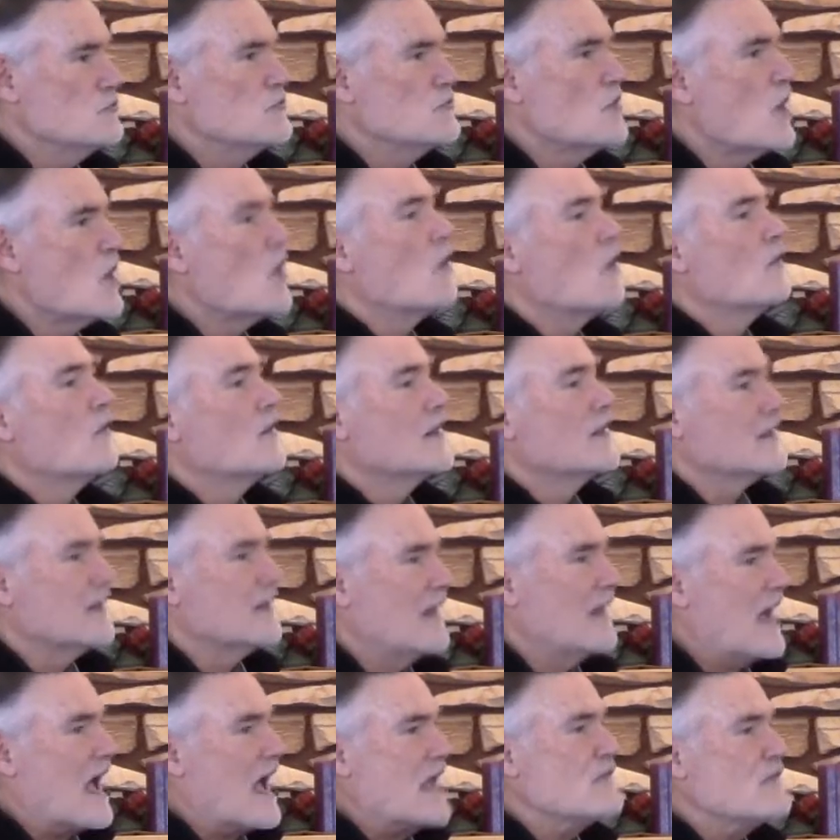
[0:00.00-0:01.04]
know that
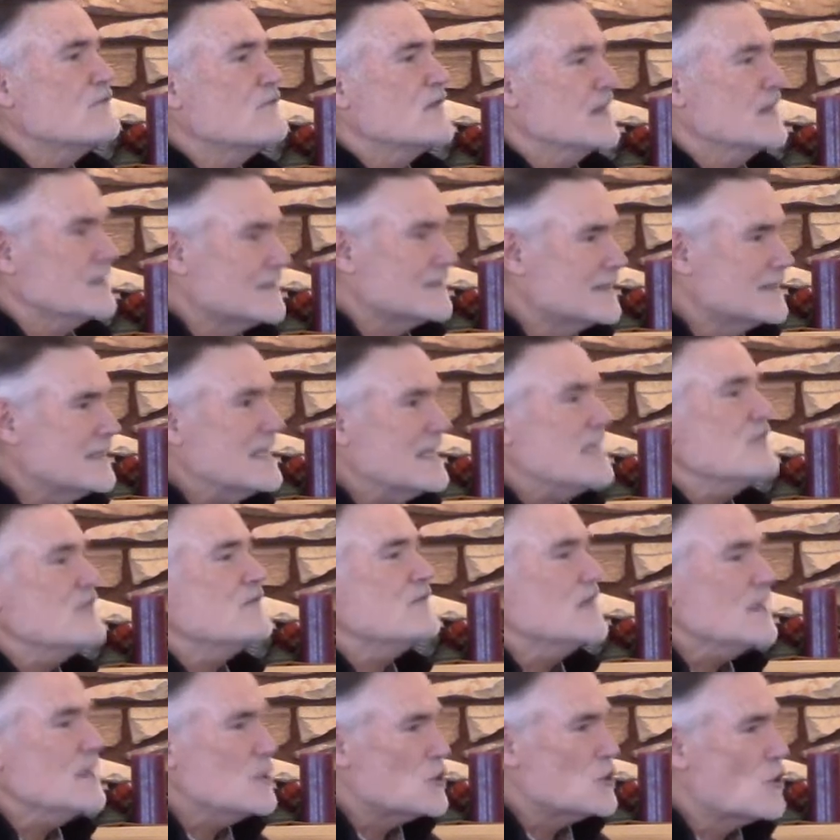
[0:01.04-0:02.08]
life is
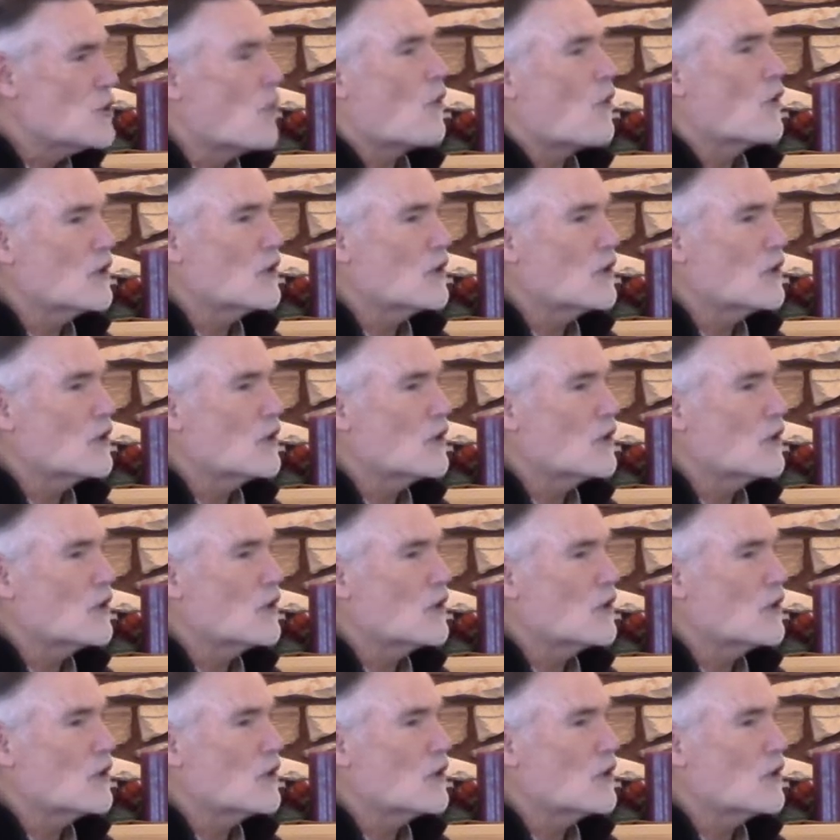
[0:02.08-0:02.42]
leaving your